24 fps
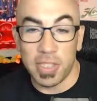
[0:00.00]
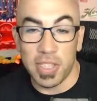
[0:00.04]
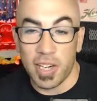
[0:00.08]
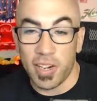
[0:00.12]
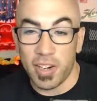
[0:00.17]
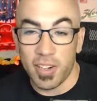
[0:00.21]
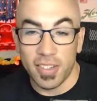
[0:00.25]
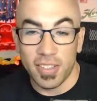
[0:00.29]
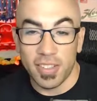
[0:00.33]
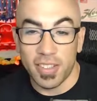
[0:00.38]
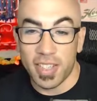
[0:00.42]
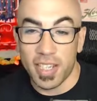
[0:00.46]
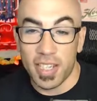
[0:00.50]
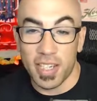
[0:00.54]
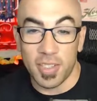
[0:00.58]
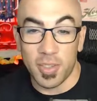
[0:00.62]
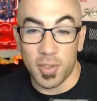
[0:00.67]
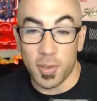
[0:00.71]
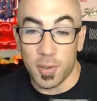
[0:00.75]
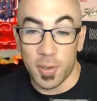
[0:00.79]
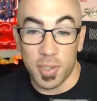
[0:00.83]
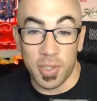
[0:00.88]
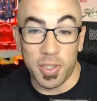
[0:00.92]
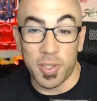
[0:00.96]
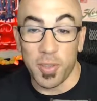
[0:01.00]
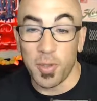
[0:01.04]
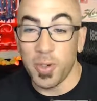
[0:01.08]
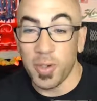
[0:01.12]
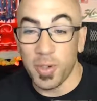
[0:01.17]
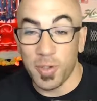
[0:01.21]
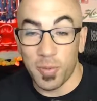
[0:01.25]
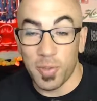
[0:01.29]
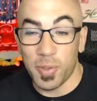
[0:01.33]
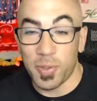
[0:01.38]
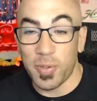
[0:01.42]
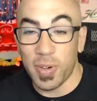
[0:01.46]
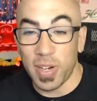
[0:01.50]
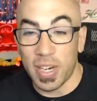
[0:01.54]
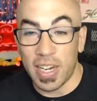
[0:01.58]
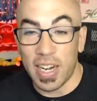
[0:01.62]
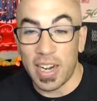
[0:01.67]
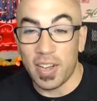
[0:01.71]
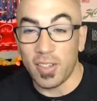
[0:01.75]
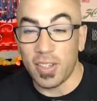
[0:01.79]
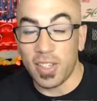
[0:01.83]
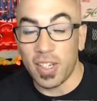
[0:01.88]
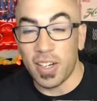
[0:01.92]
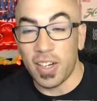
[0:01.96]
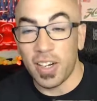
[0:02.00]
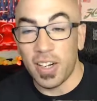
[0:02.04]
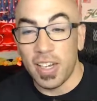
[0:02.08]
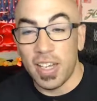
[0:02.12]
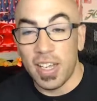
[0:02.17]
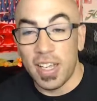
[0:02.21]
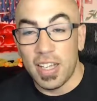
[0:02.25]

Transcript: there. So the tuna were freaking out there.